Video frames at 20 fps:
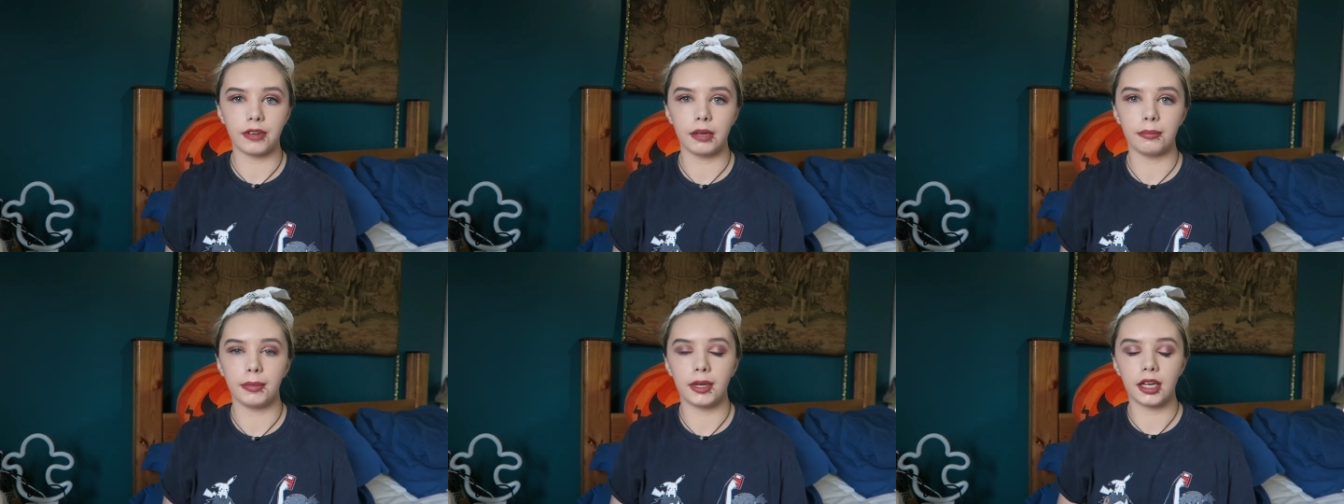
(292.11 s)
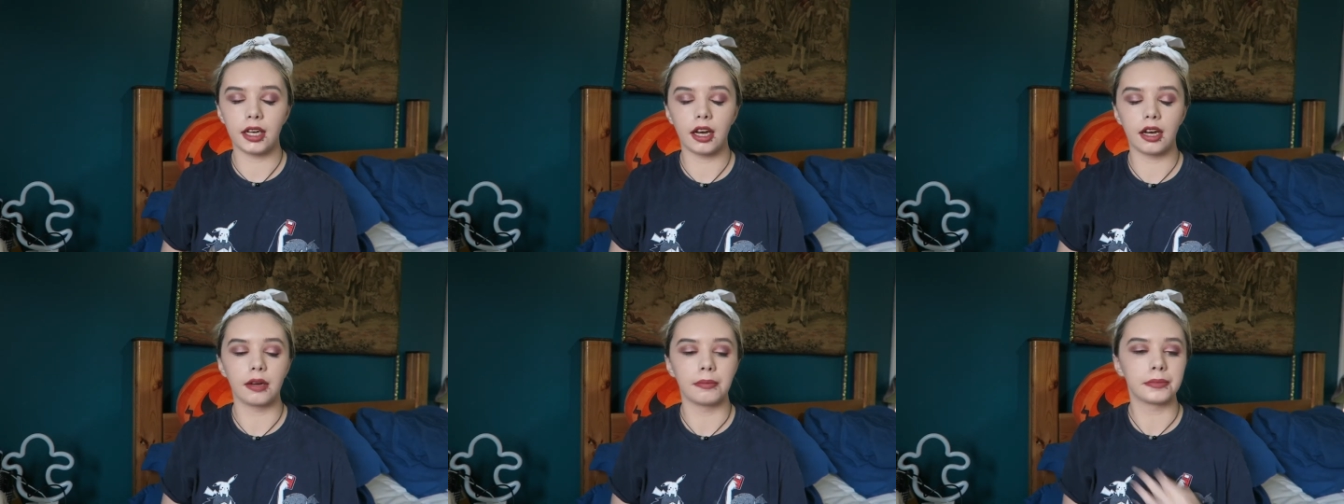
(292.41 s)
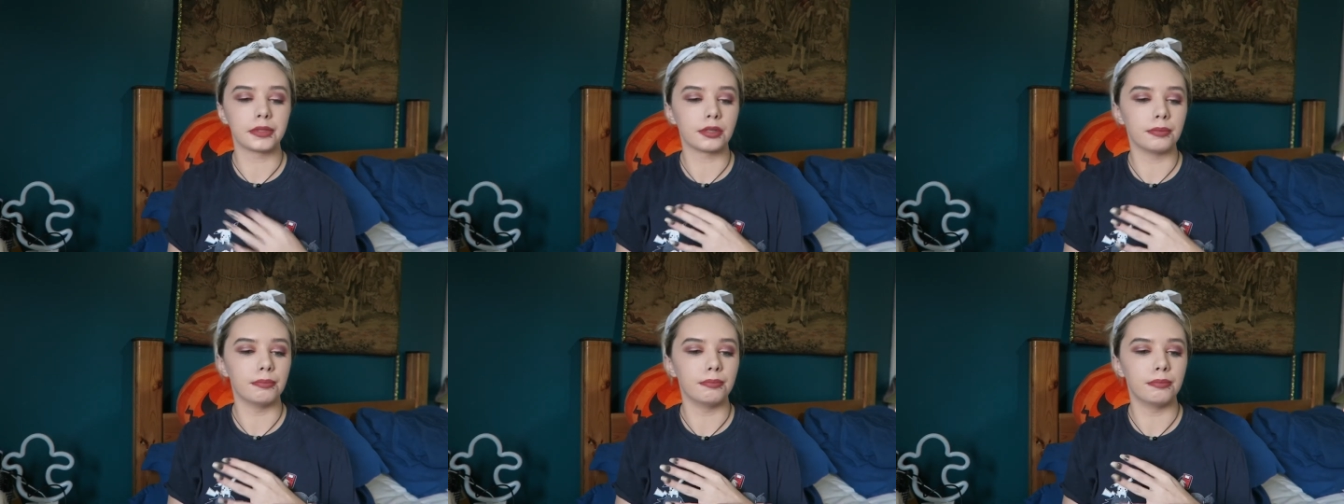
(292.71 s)
it
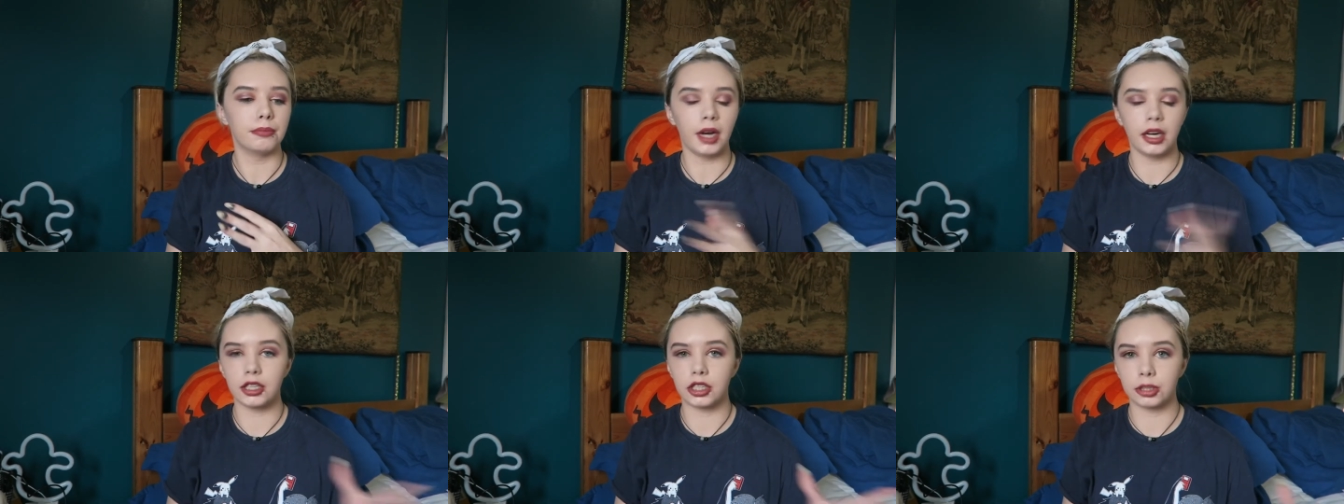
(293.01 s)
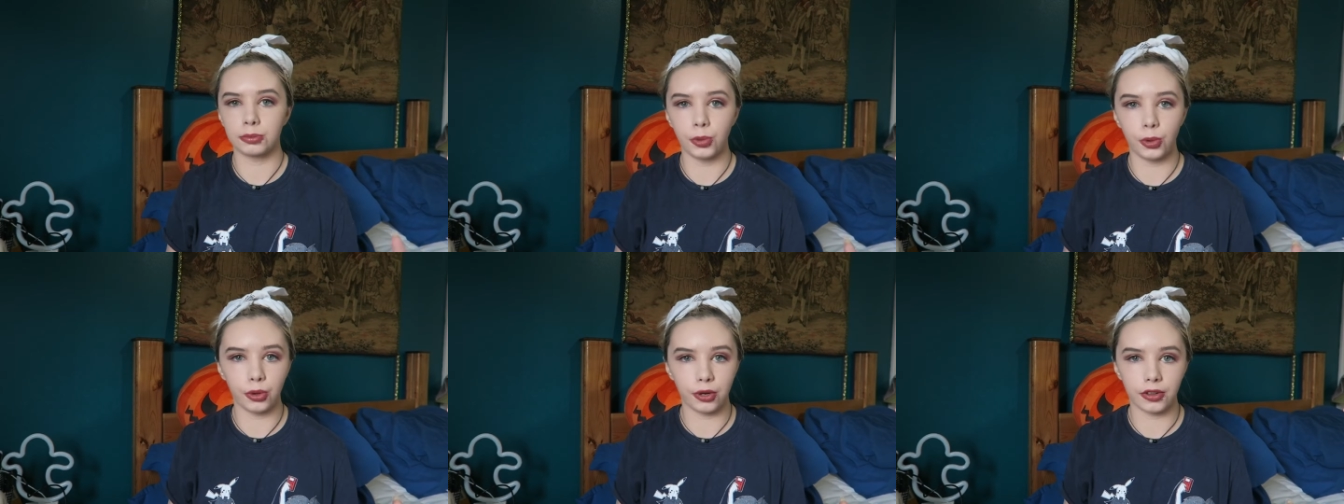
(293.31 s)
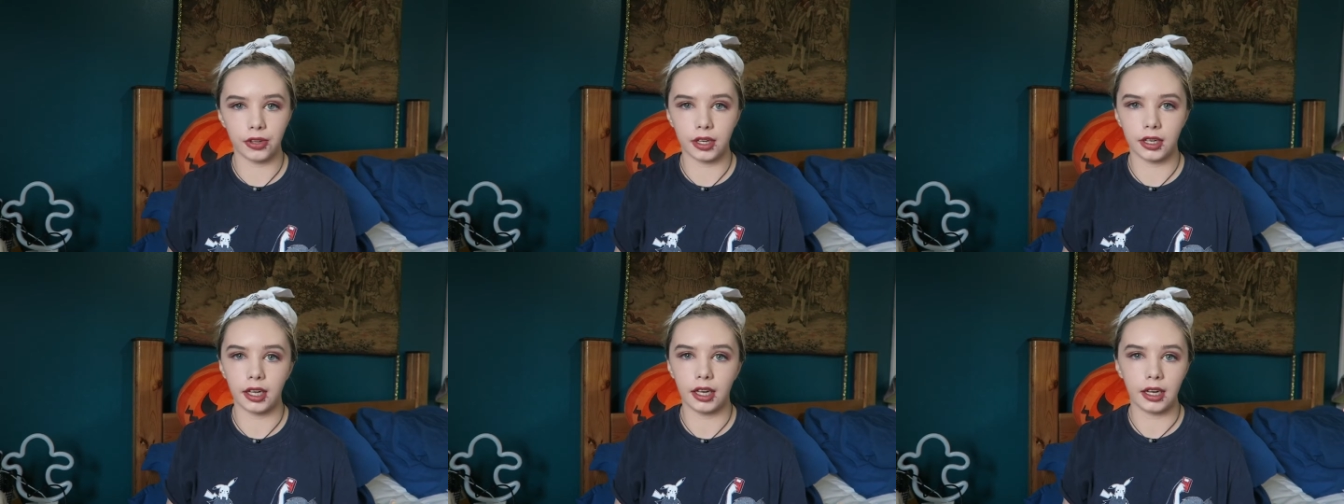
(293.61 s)
becomes much more
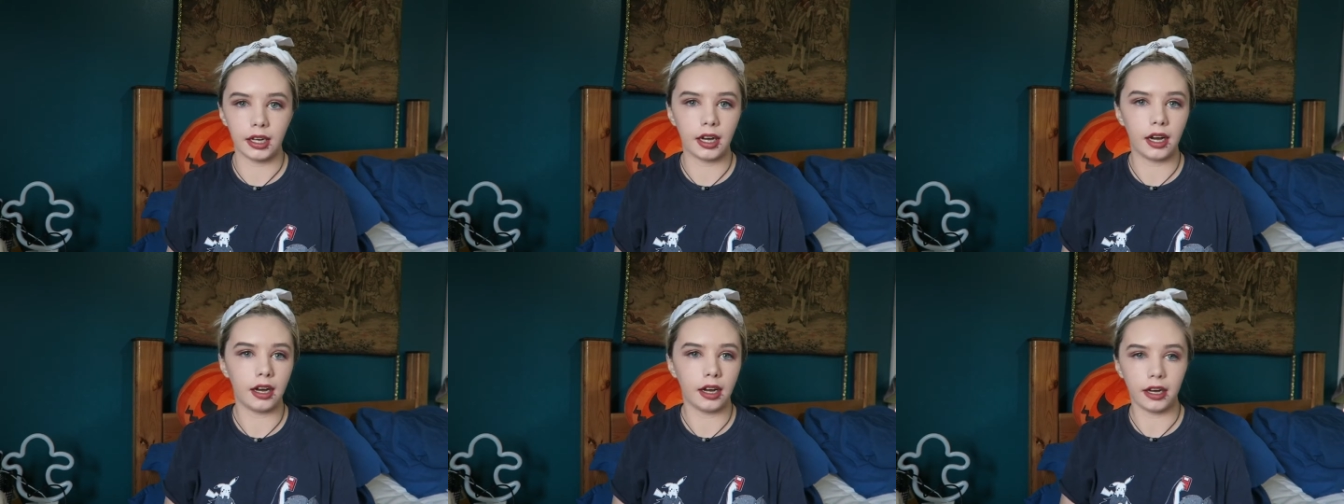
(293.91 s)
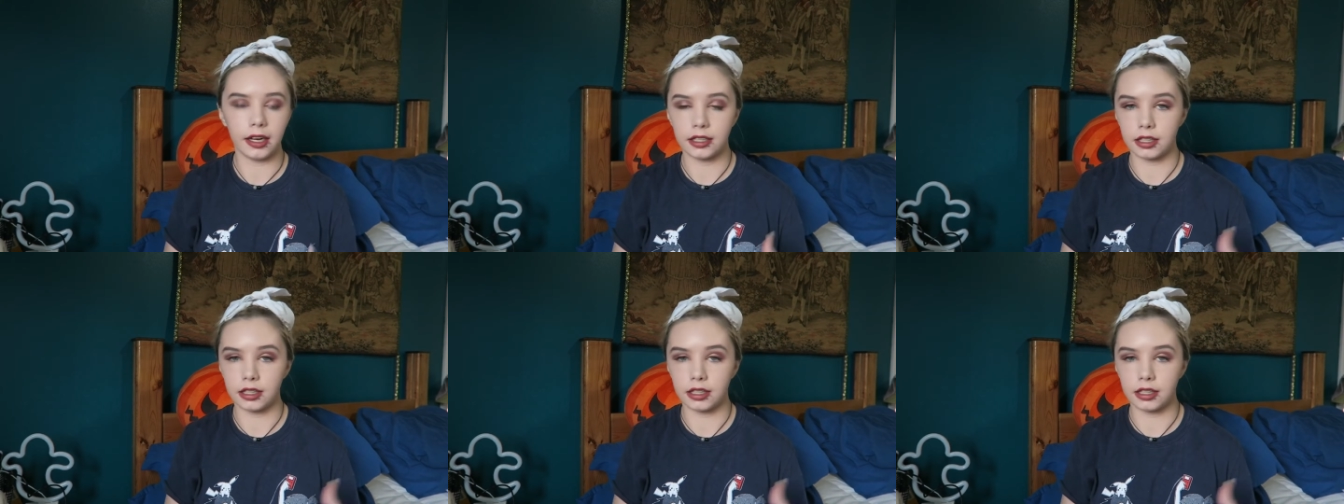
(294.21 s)
than getting high.